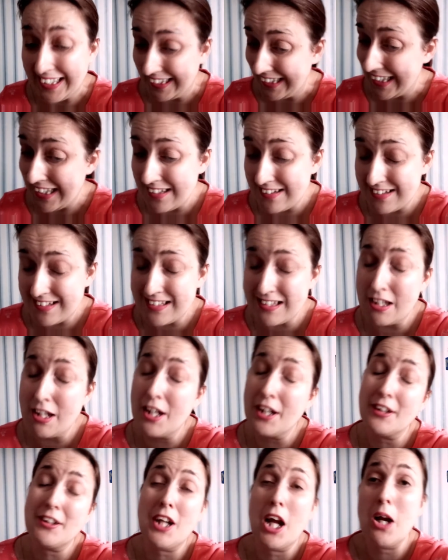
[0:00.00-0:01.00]
it uh,
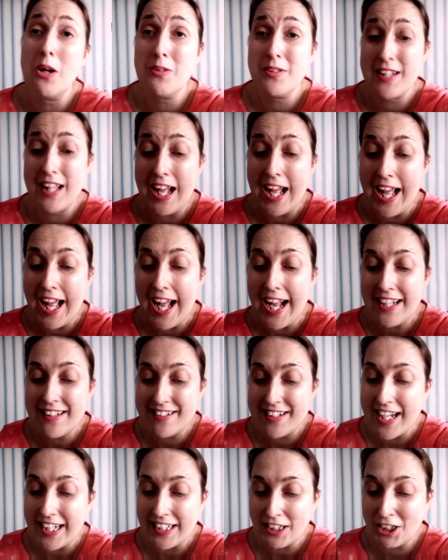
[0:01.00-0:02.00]
goes ahead
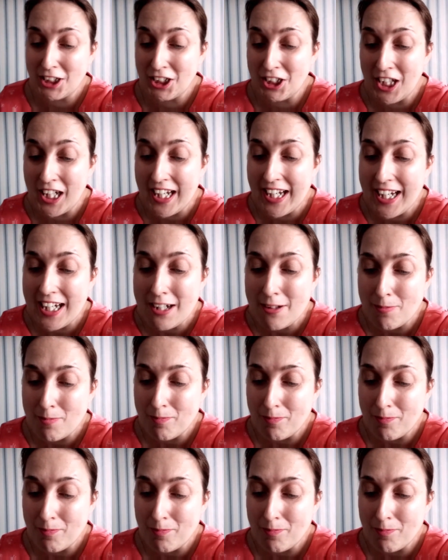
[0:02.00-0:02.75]
next year